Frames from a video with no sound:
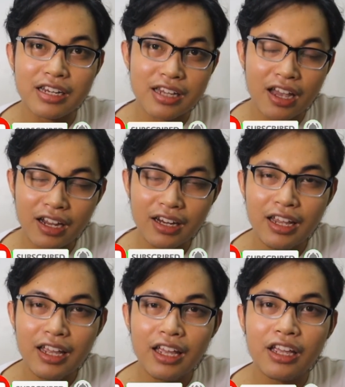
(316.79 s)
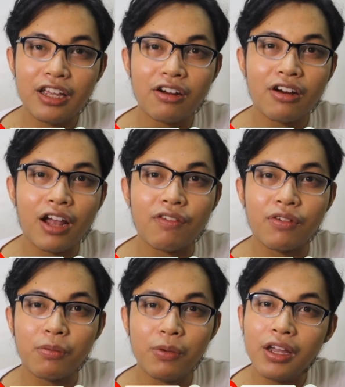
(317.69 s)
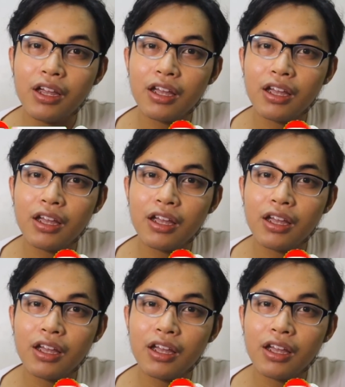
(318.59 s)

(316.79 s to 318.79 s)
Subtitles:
design here every week.